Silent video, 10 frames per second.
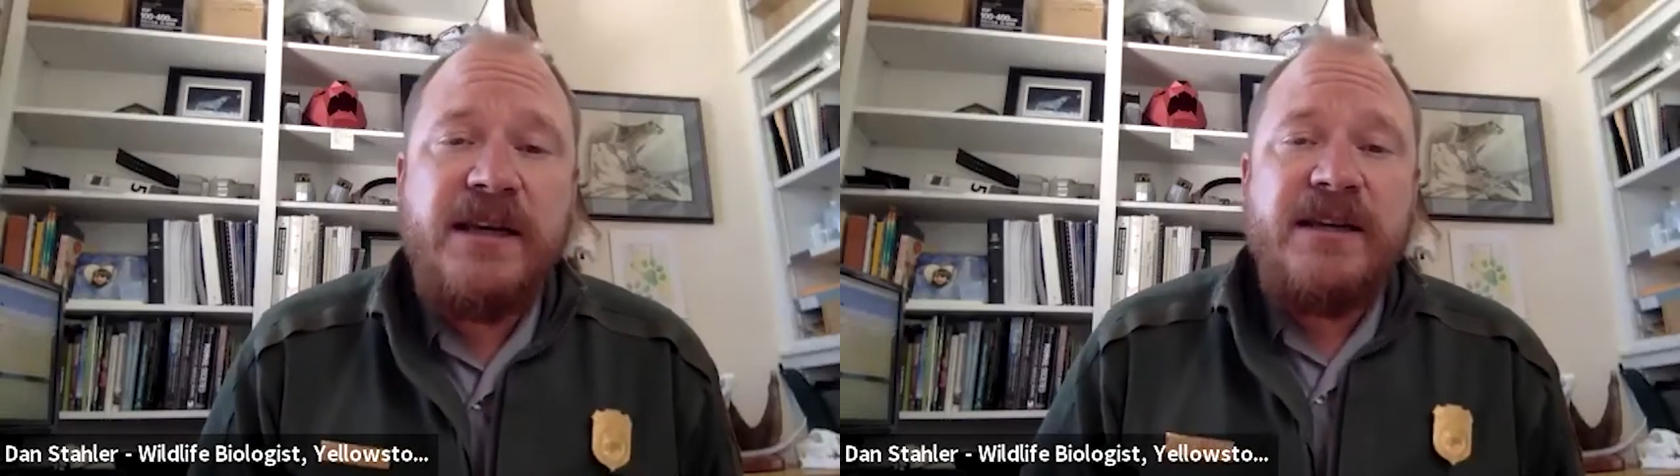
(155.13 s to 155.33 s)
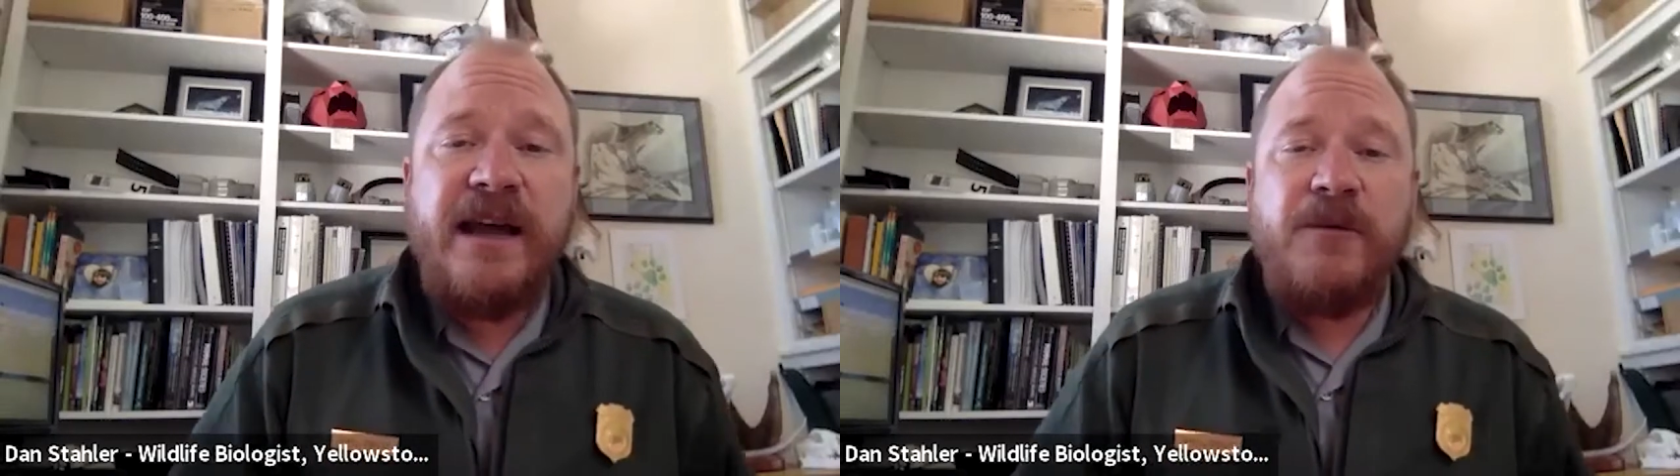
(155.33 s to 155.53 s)

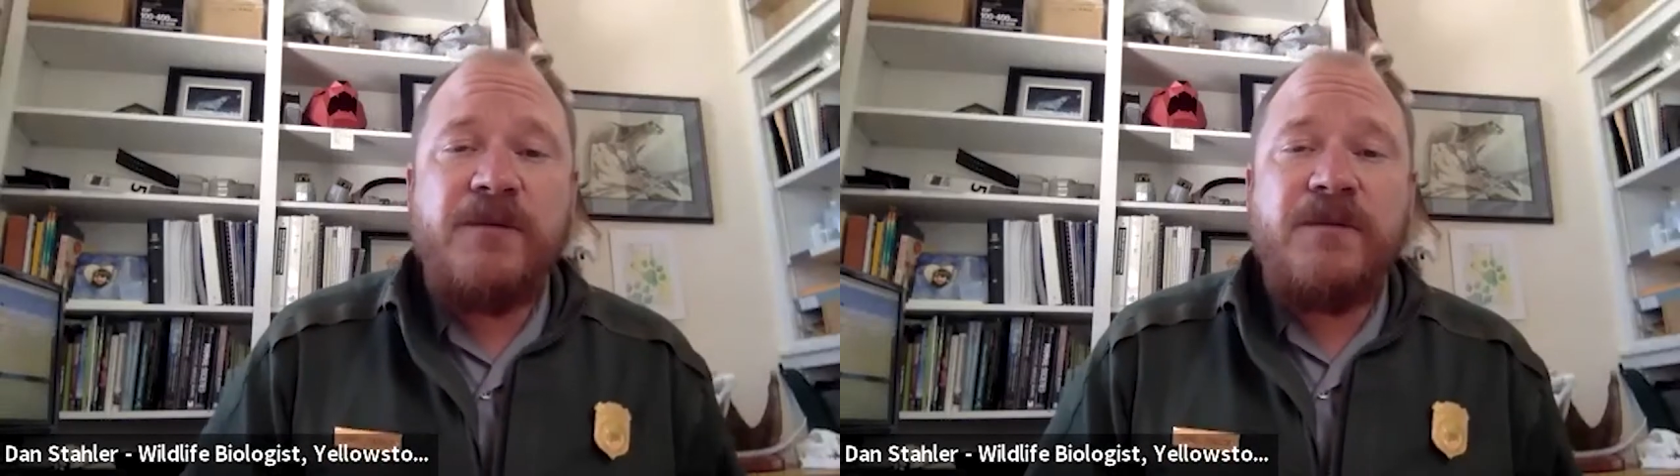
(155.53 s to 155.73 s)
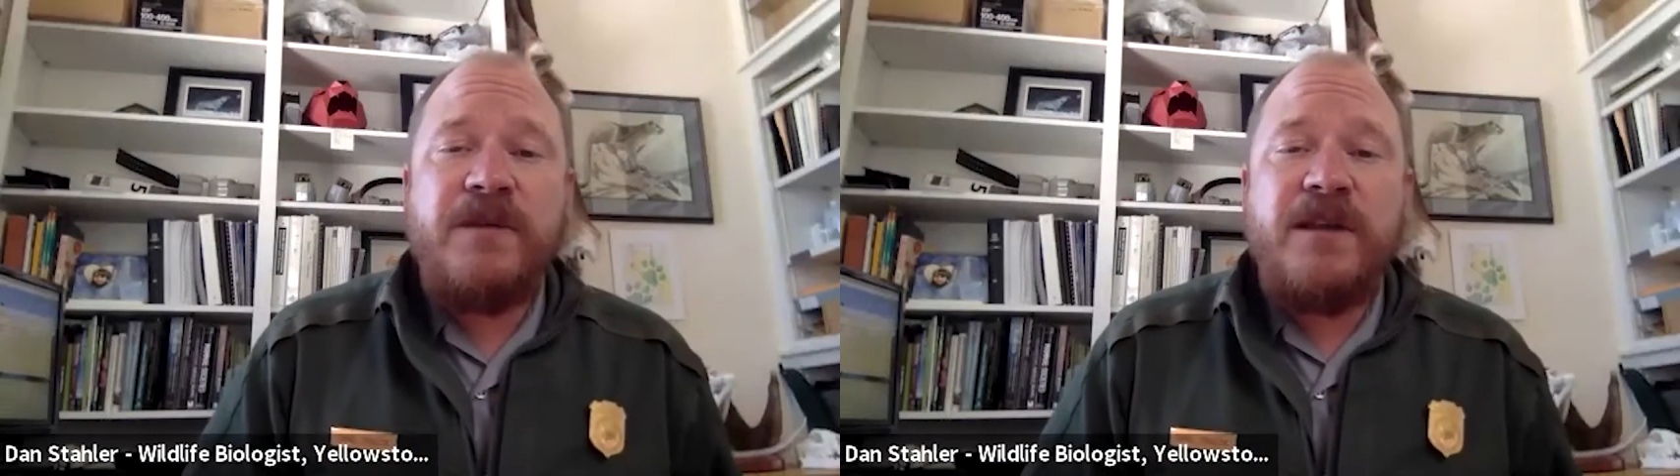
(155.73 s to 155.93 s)

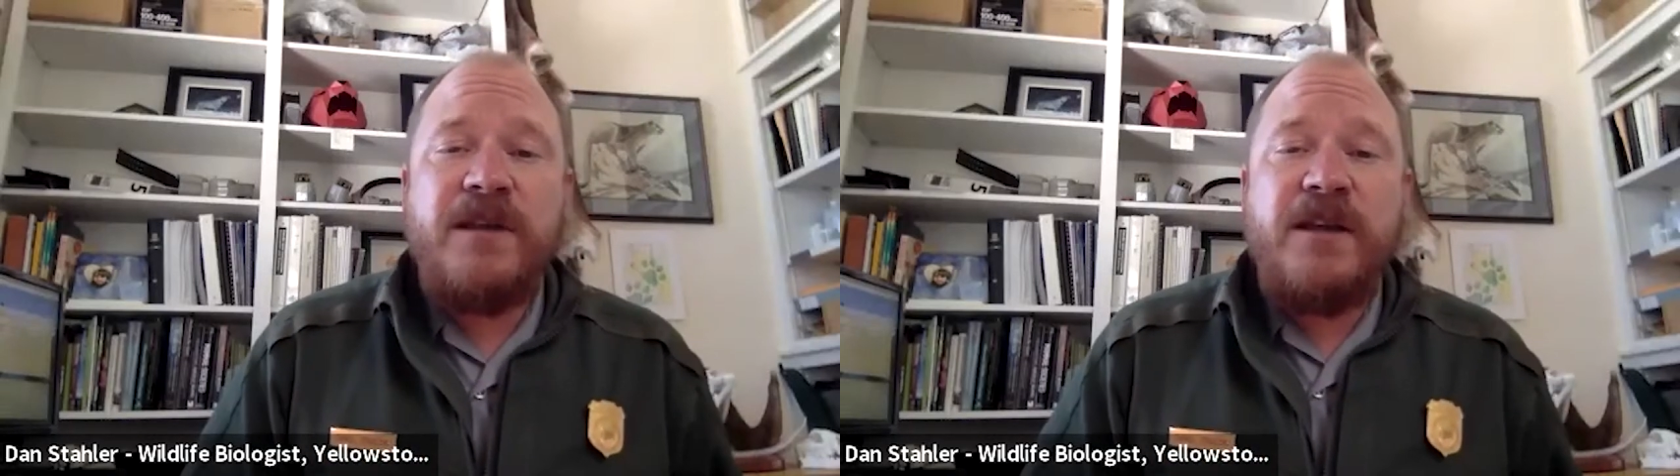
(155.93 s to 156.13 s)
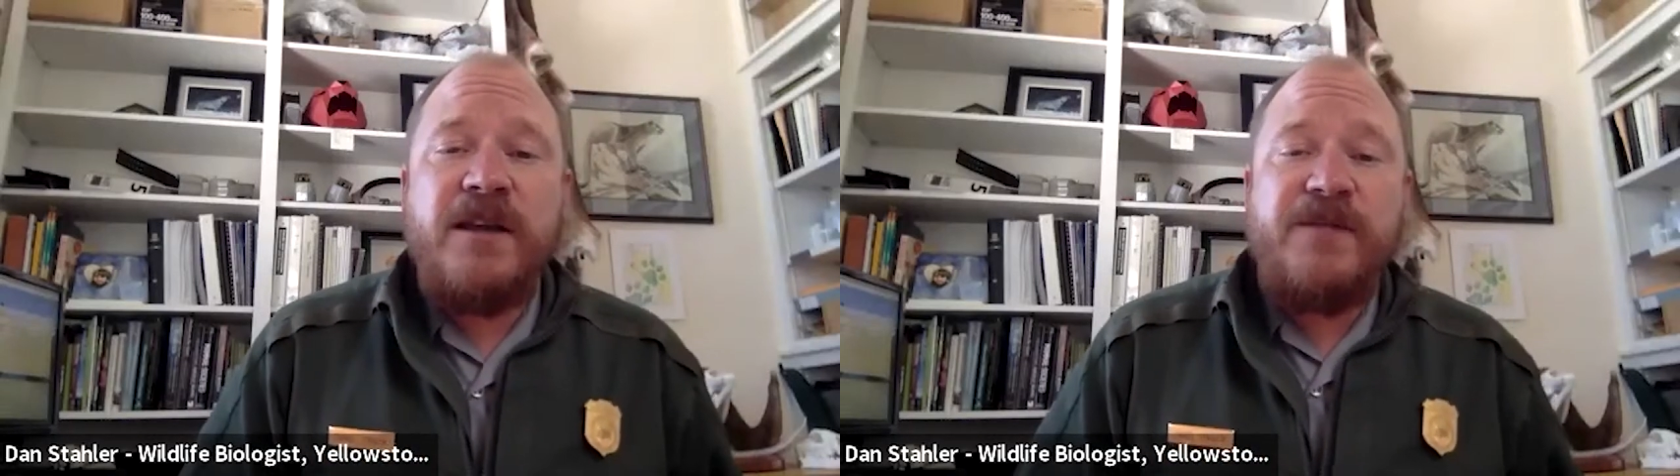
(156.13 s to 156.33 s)
Now,
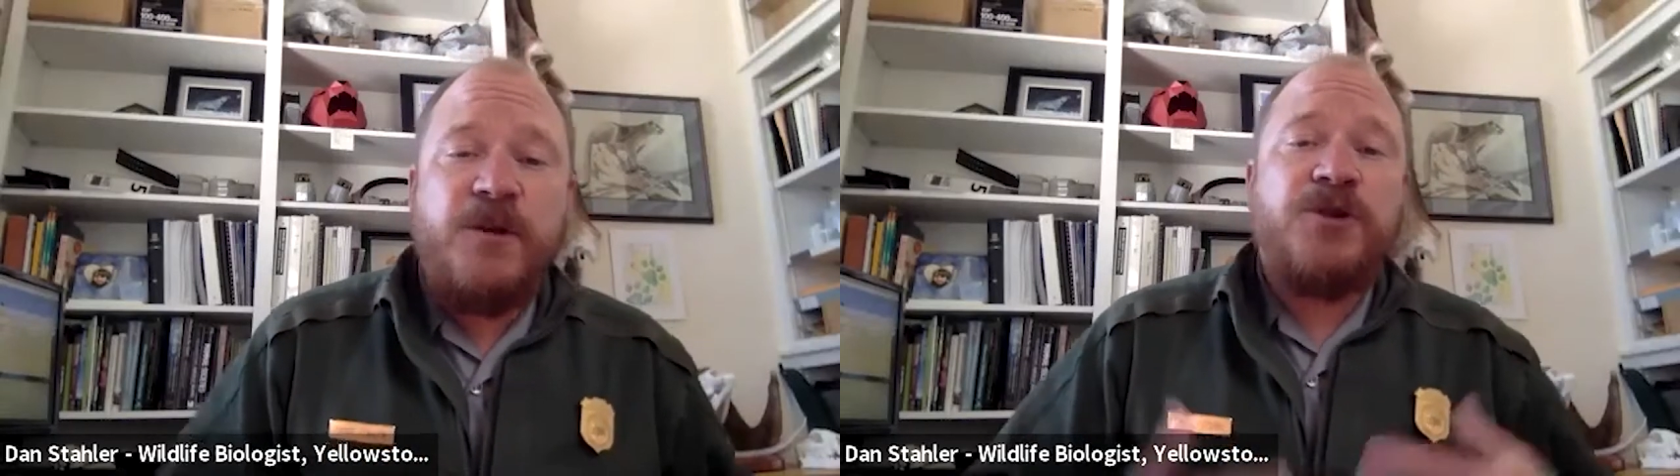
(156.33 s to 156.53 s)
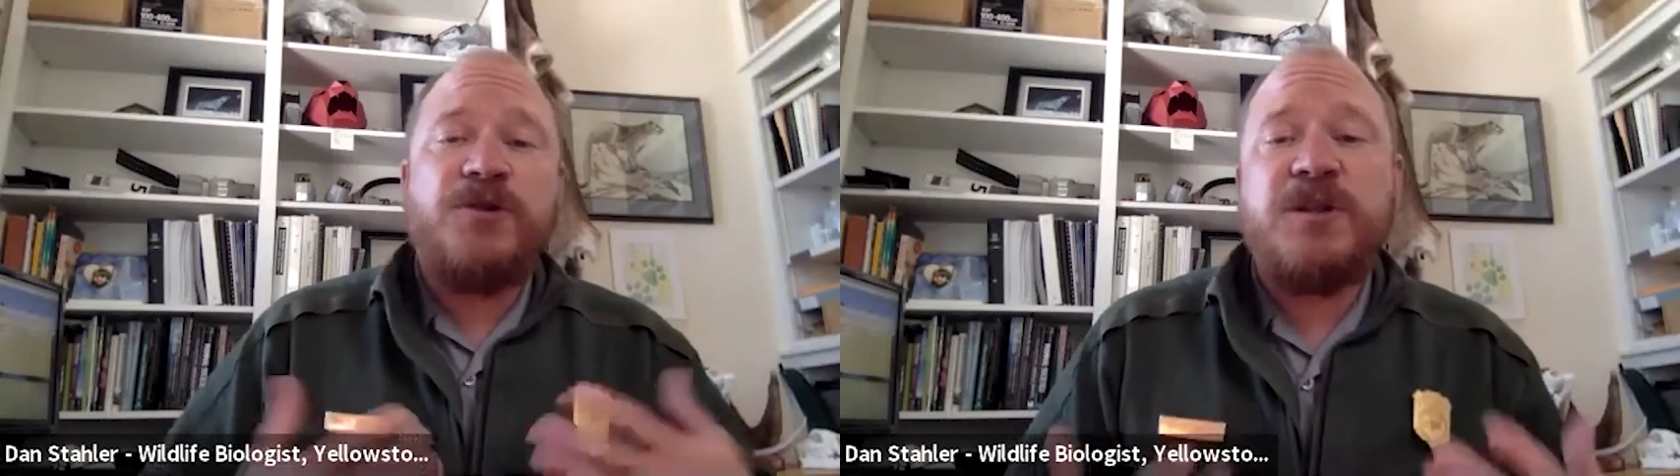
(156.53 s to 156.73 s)
if
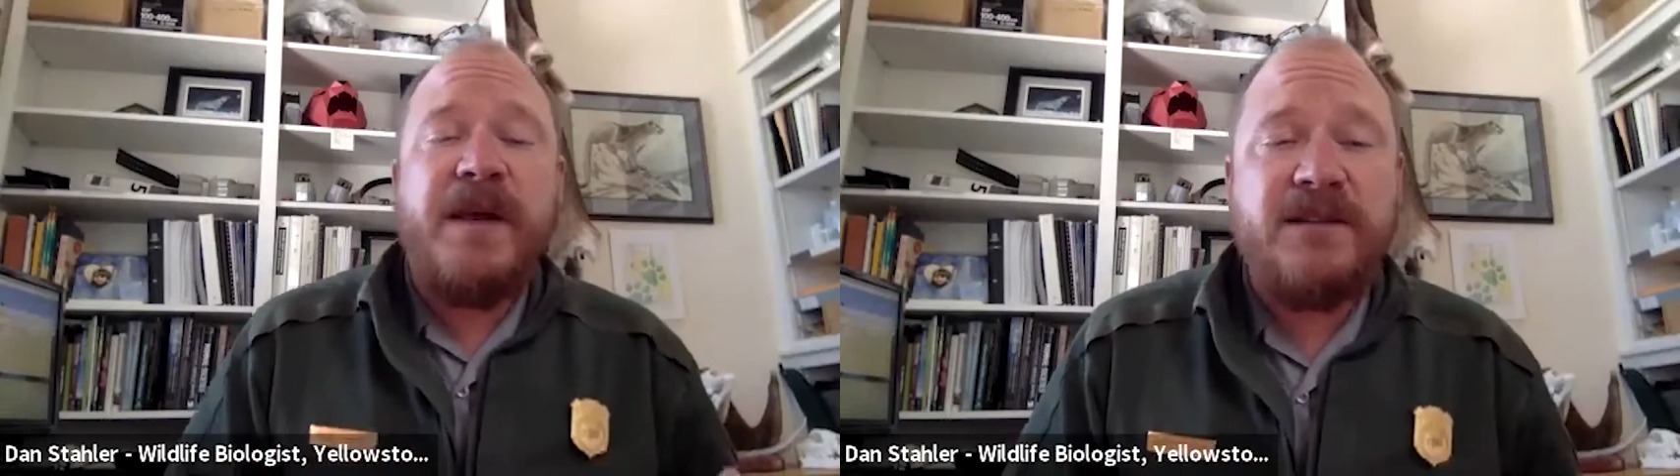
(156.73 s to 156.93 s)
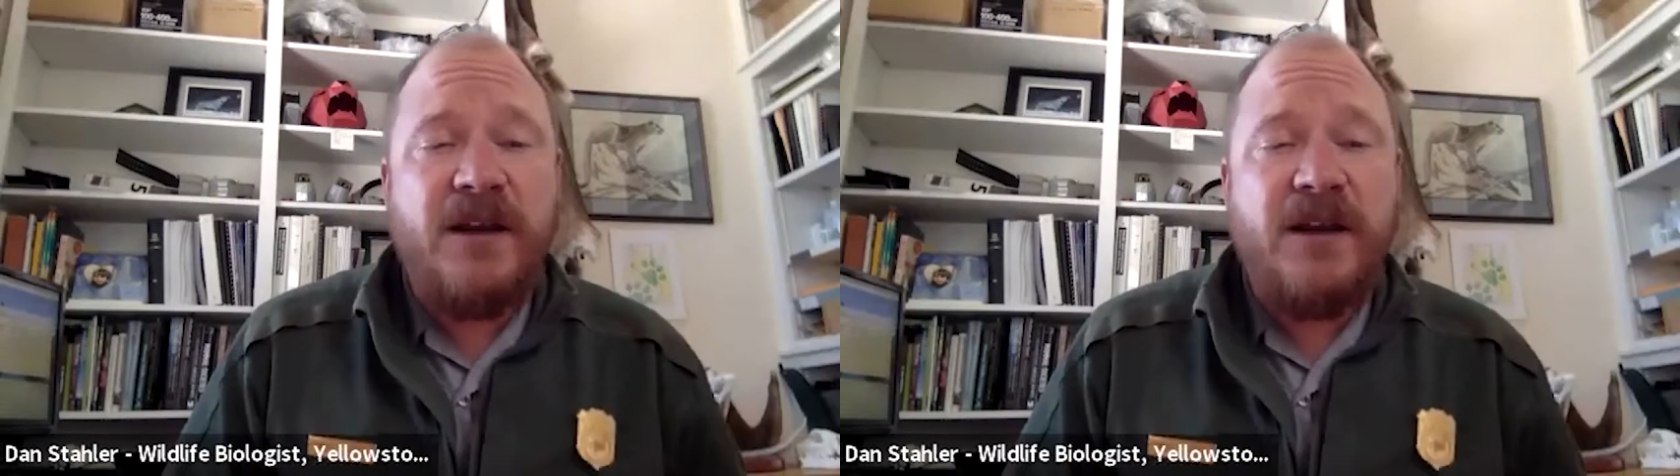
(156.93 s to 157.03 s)
you do spend